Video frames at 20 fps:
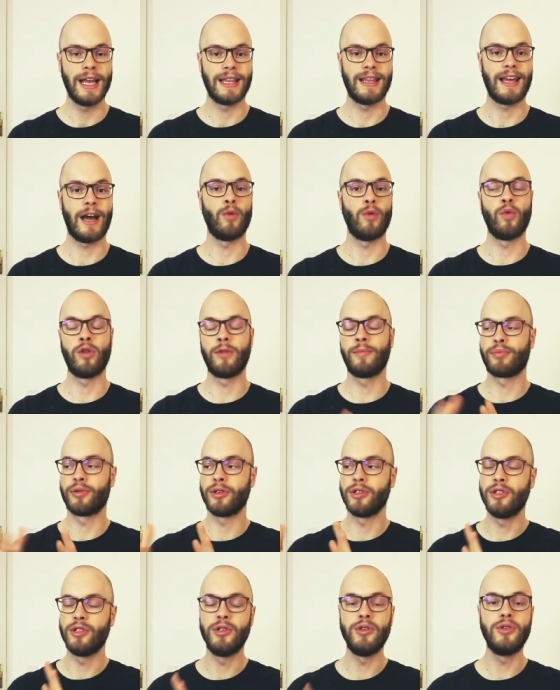that will
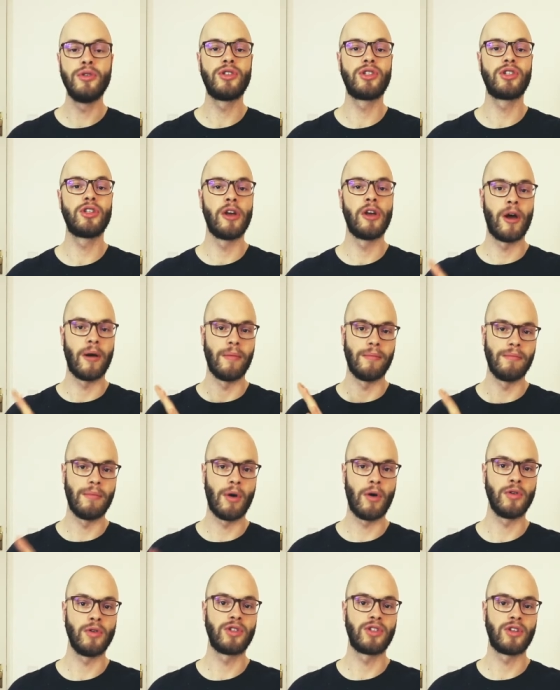produce
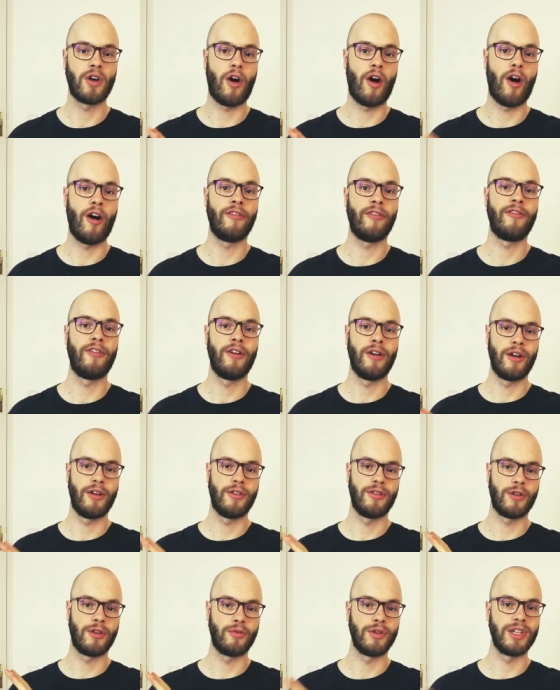most of
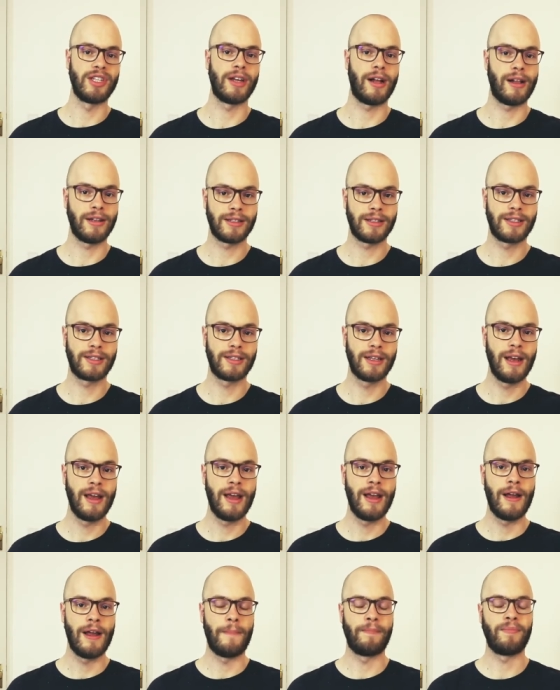the results.
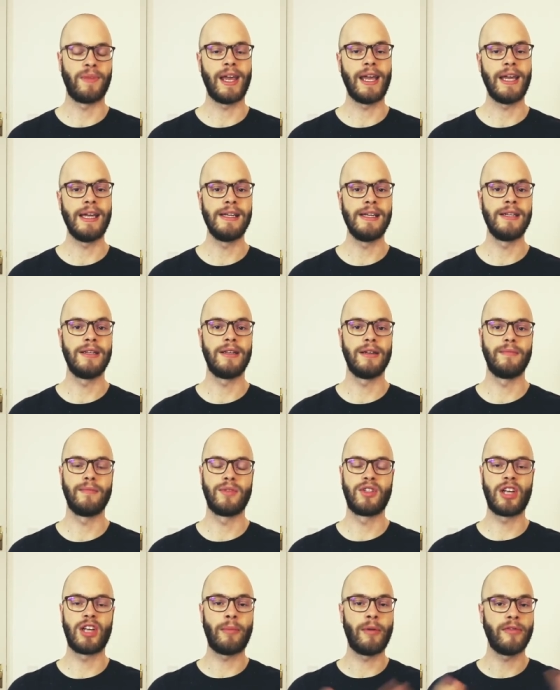And
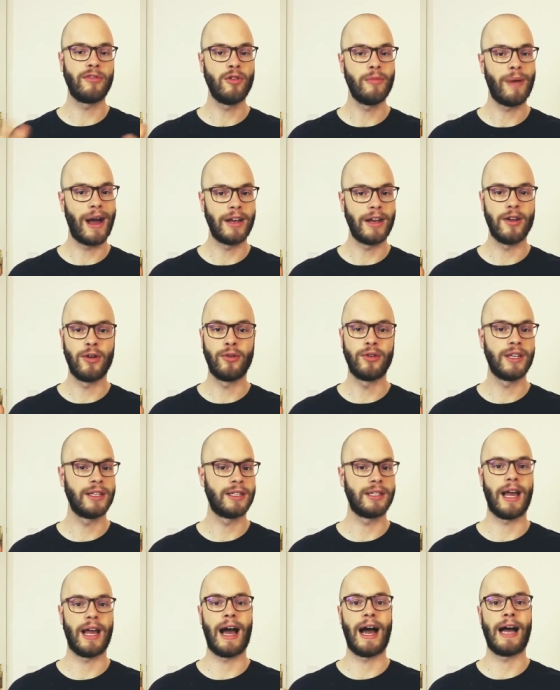some of you might know
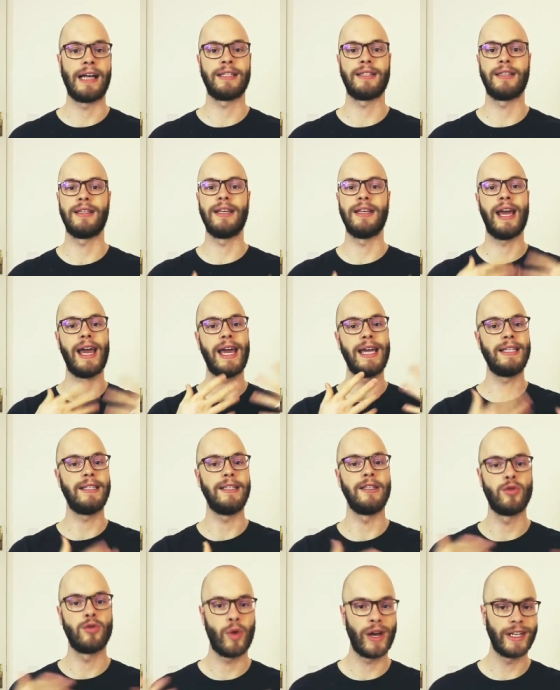this as the
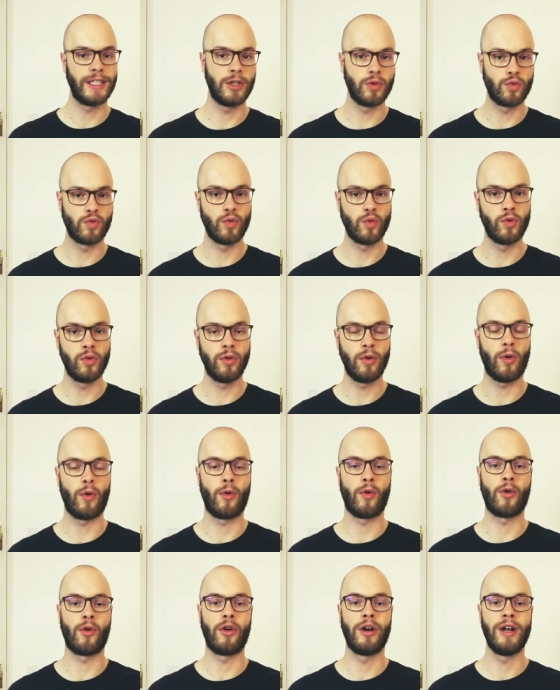80-20 rule
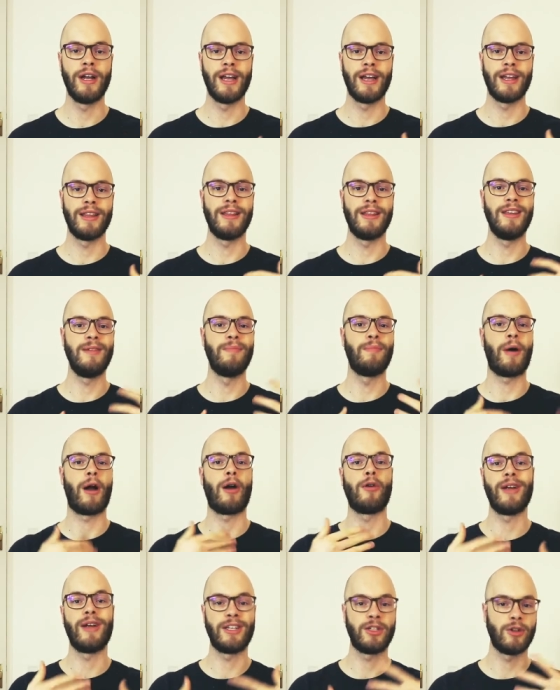or the
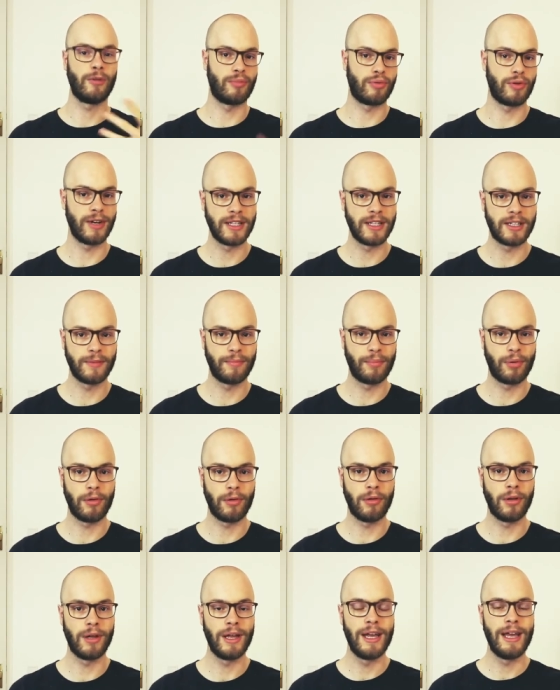Pareto
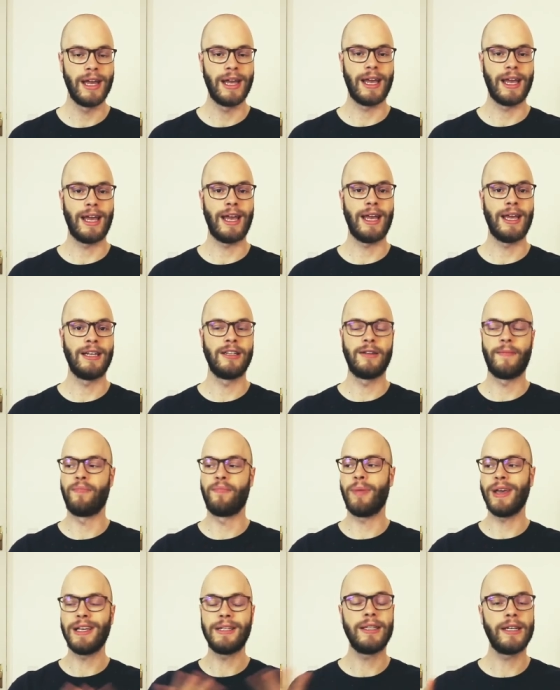principle. And
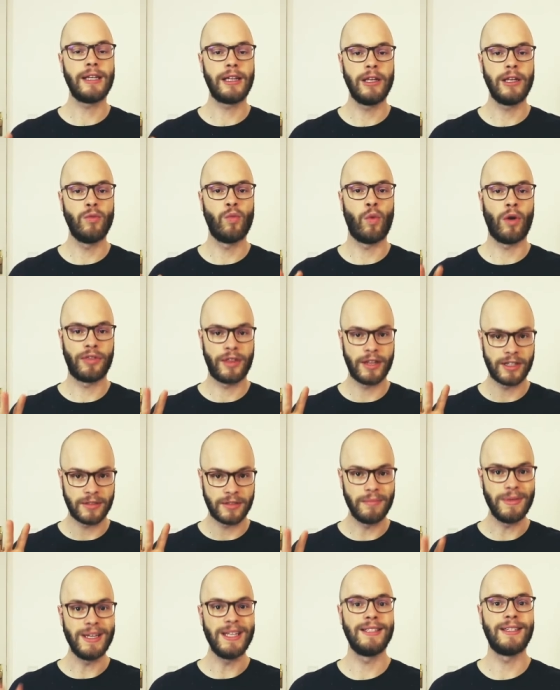basically what this
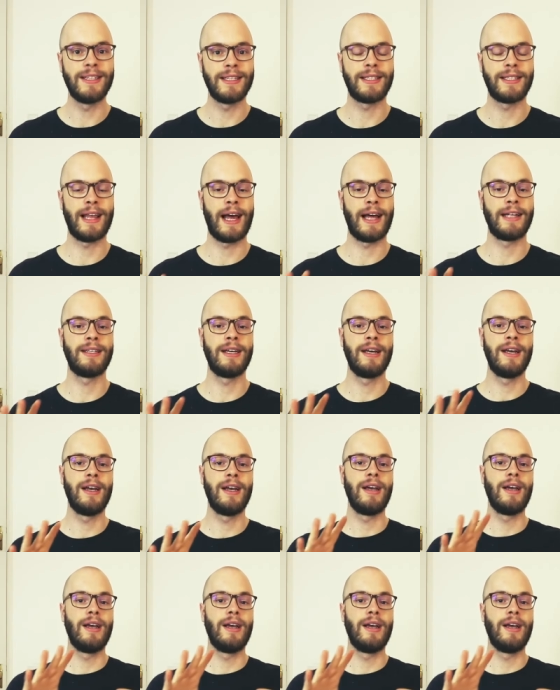means is that